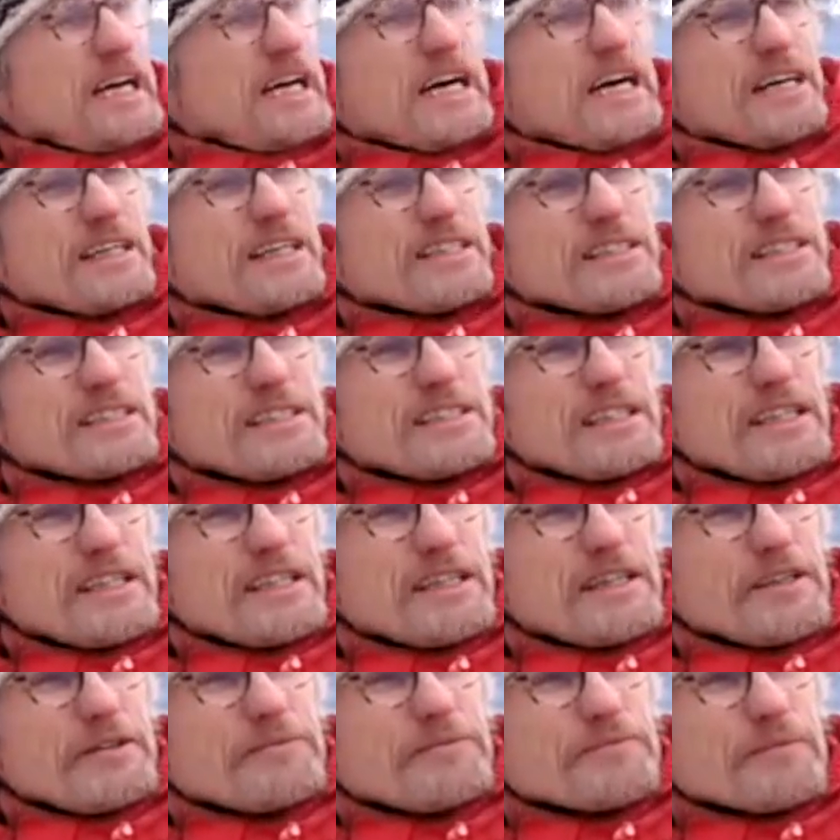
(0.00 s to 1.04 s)
and
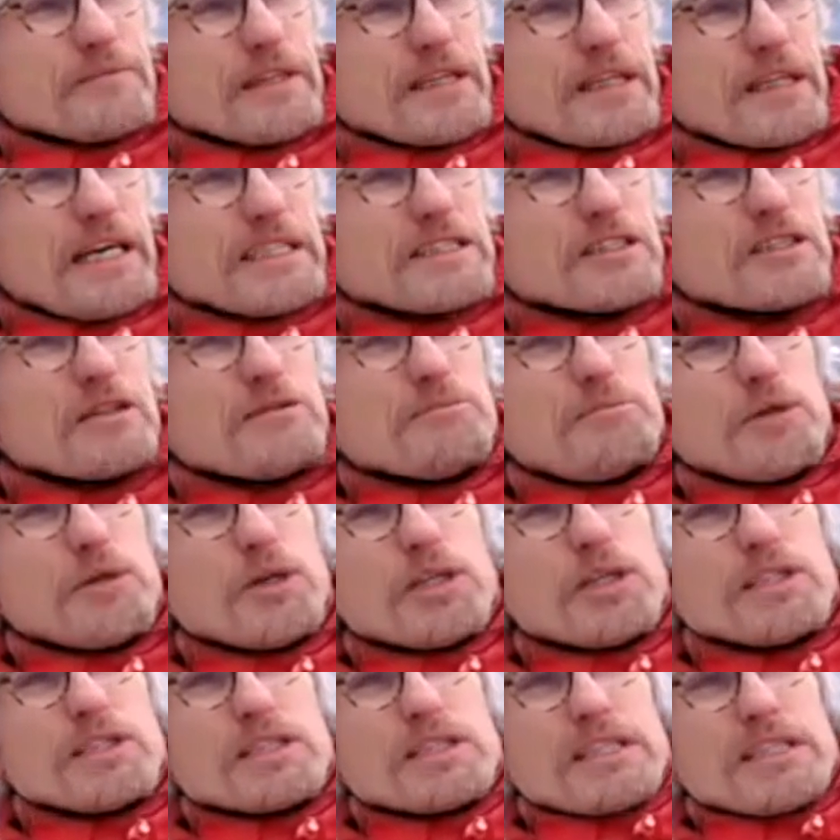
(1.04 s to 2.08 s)
um, at some
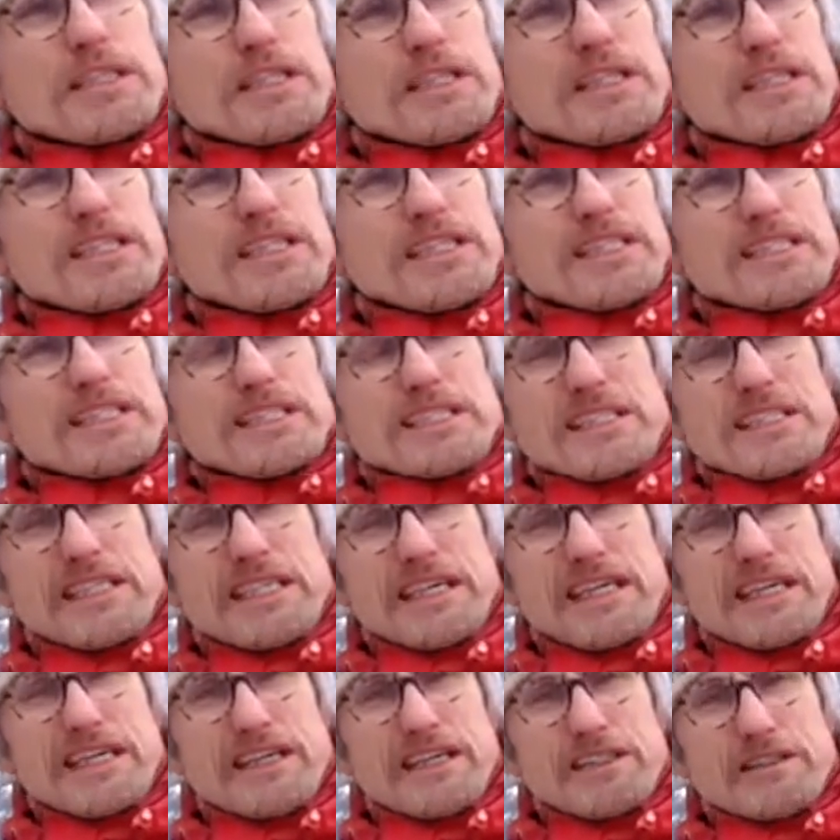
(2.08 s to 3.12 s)
point these
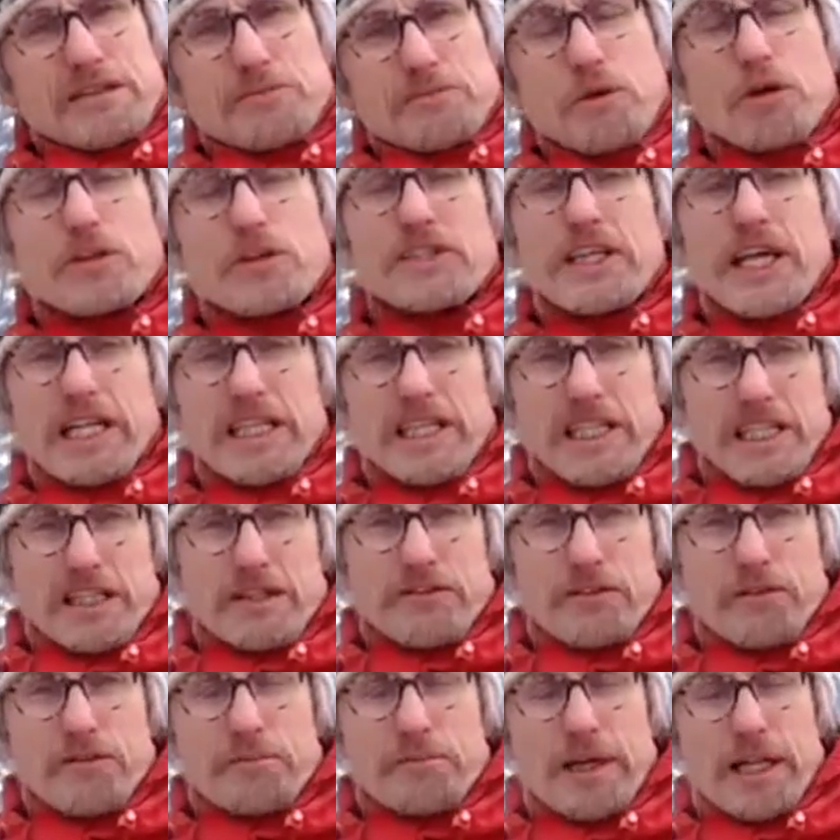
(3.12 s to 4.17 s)
uh, small delegates
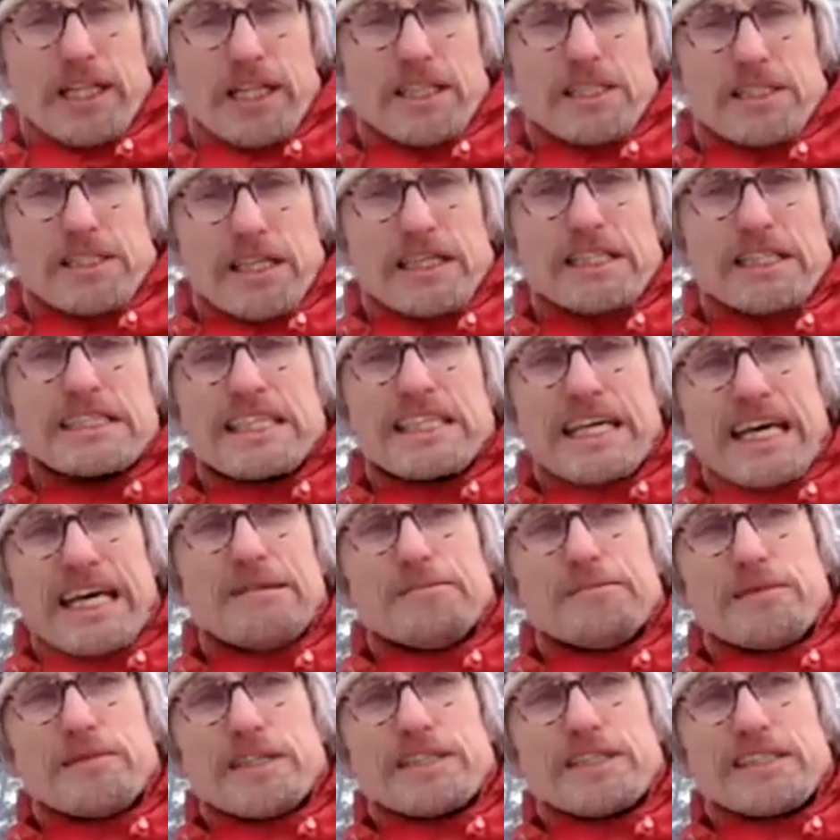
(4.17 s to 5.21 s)
from palestine
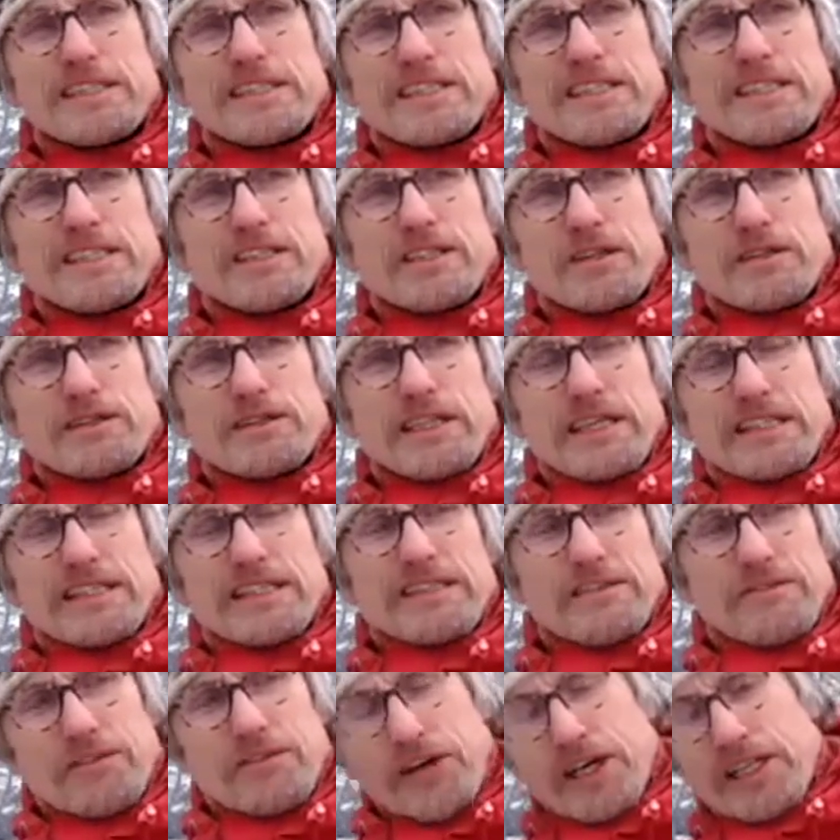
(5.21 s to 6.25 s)
came and you know they'd
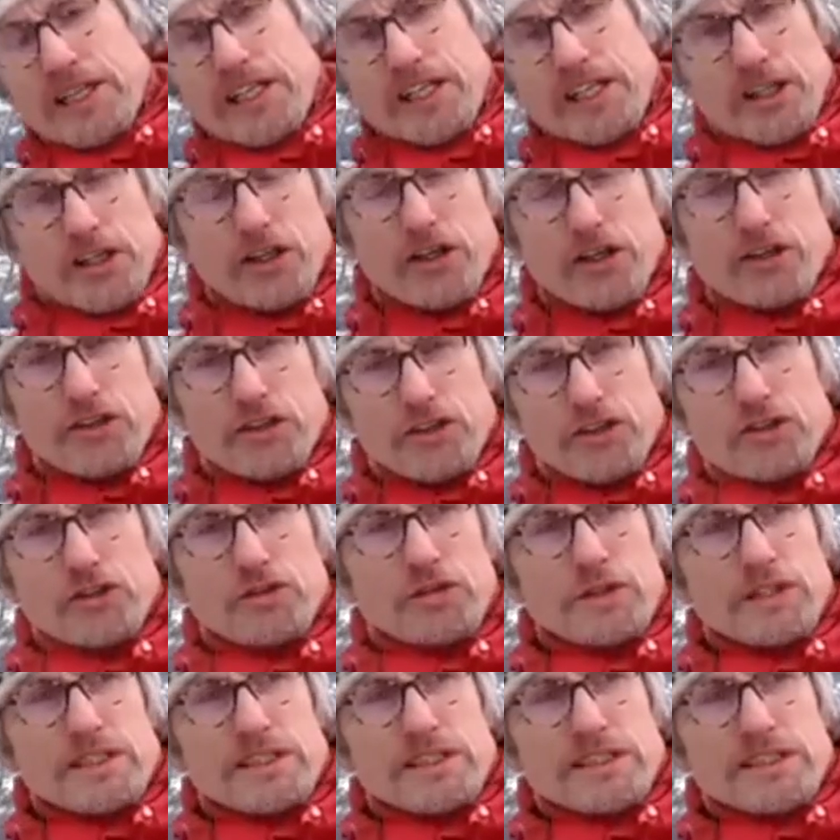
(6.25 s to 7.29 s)
finally gone
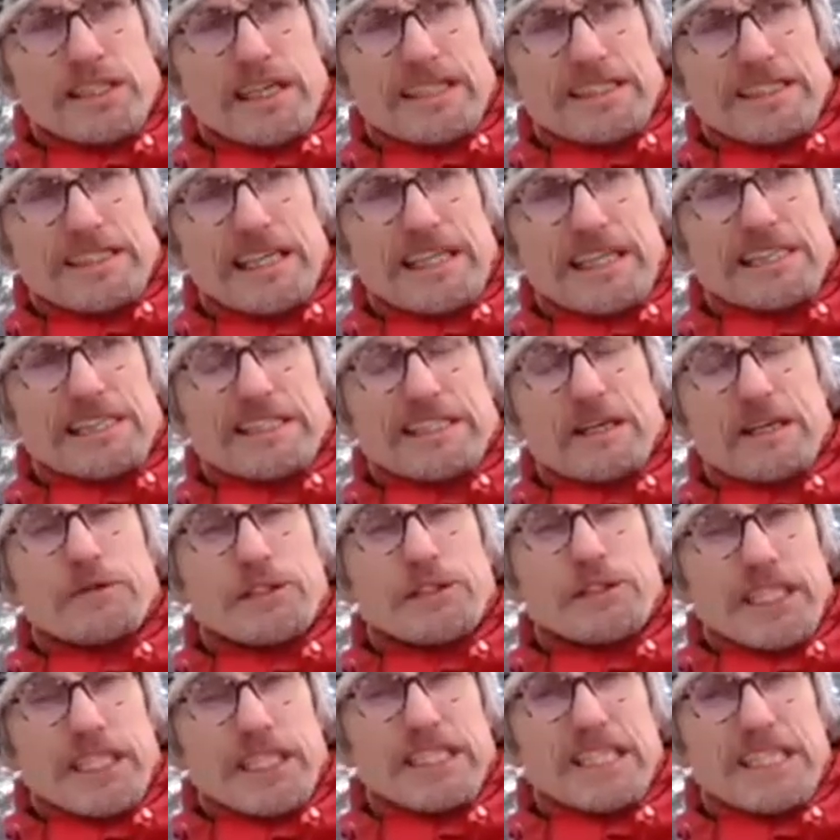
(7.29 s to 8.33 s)
through and as, as they were
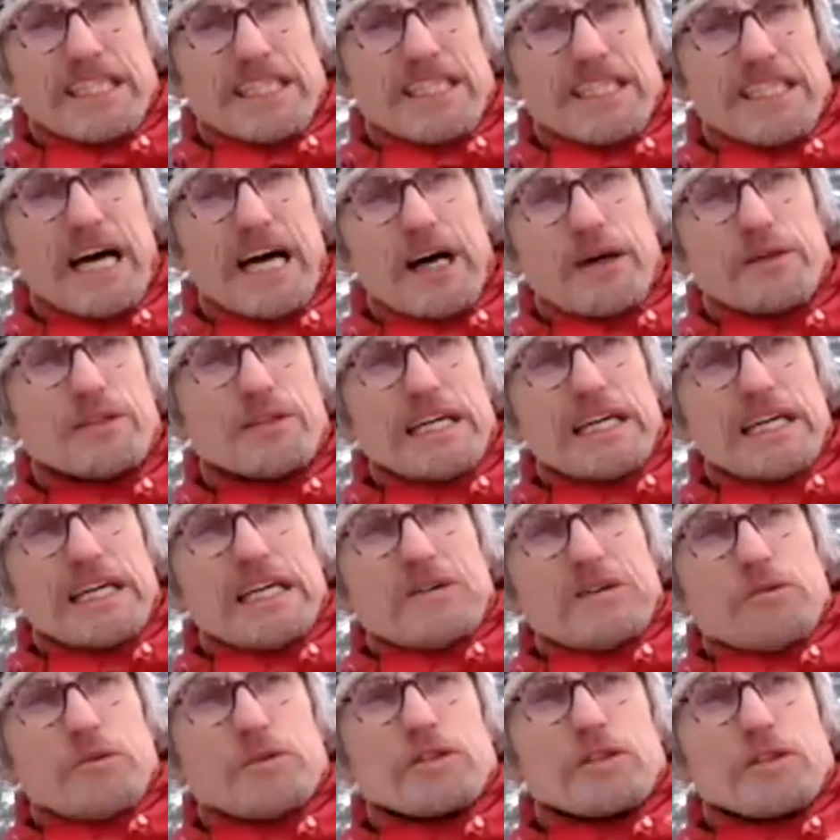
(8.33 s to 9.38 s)
sitting down
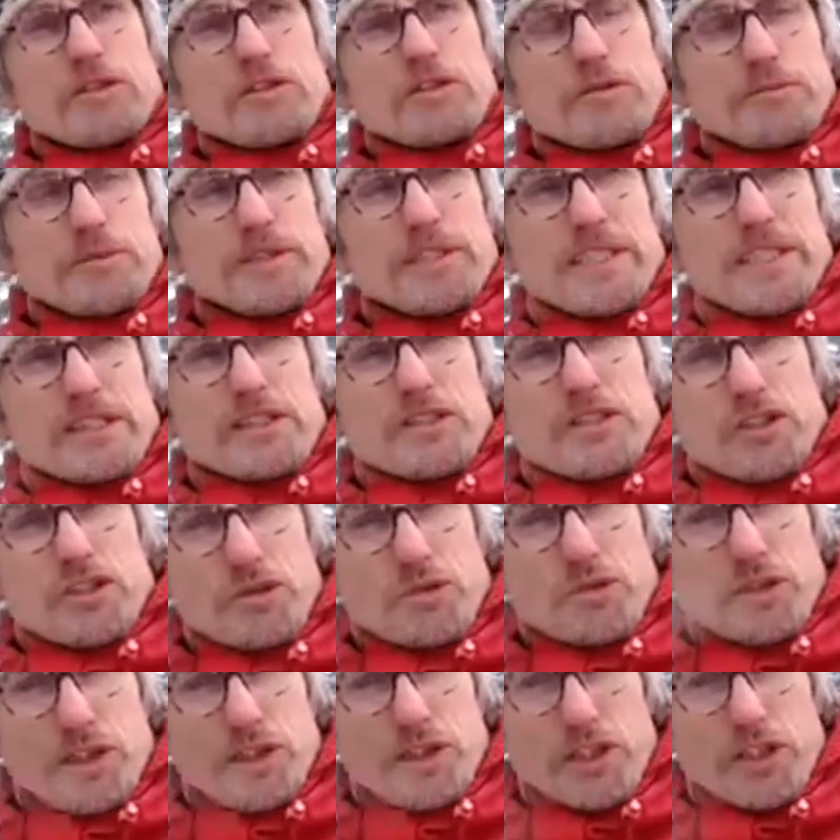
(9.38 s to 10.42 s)
one of them is
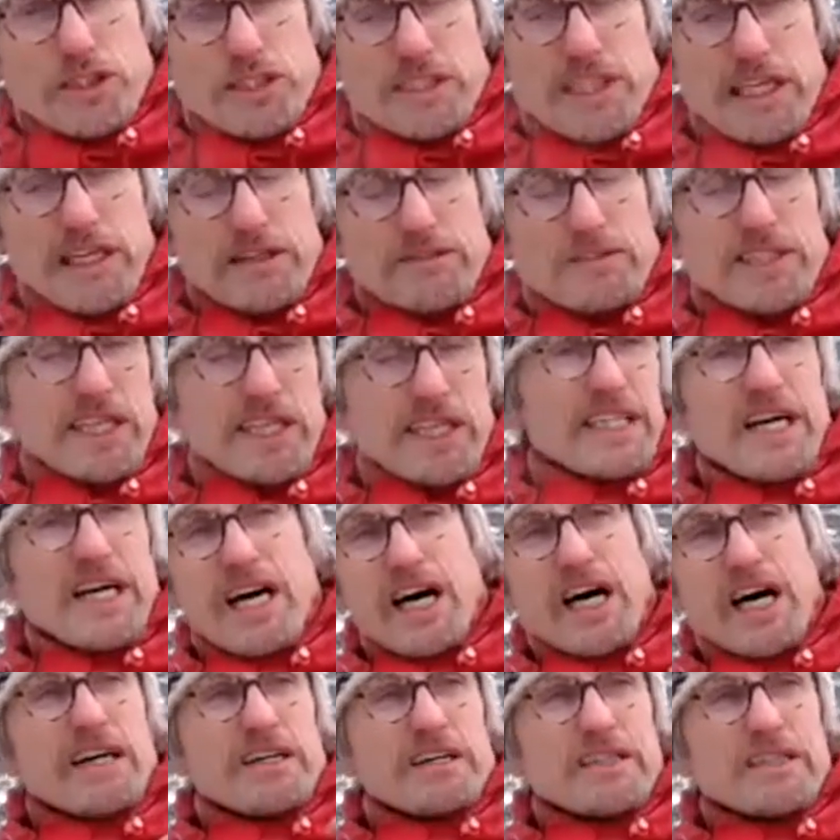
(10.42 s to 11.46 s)
excusing itself saying
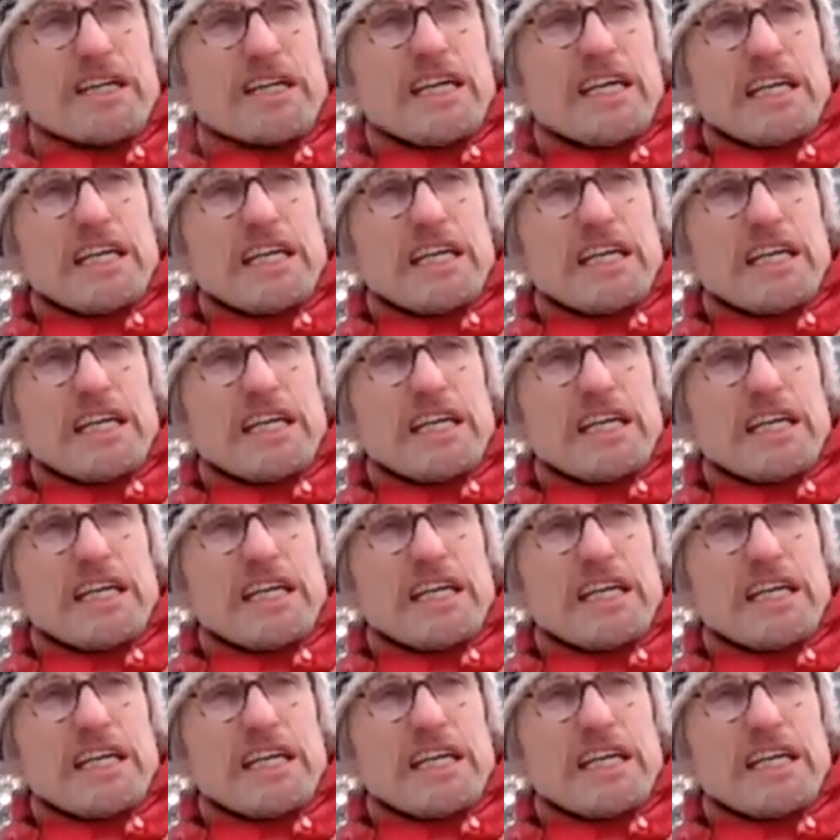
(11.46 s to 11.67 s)
ah oh,